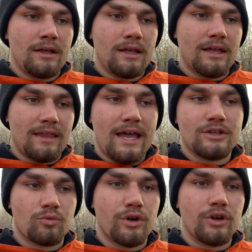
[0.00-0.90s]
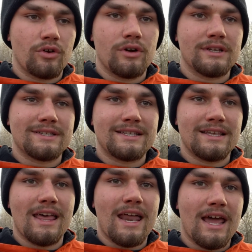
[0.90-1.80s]
And that is where you're going to see
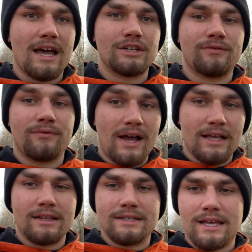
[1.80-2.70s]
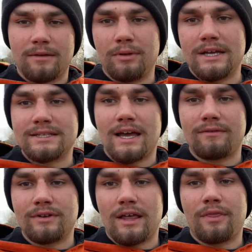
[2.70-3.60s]
that hedge finally take place after that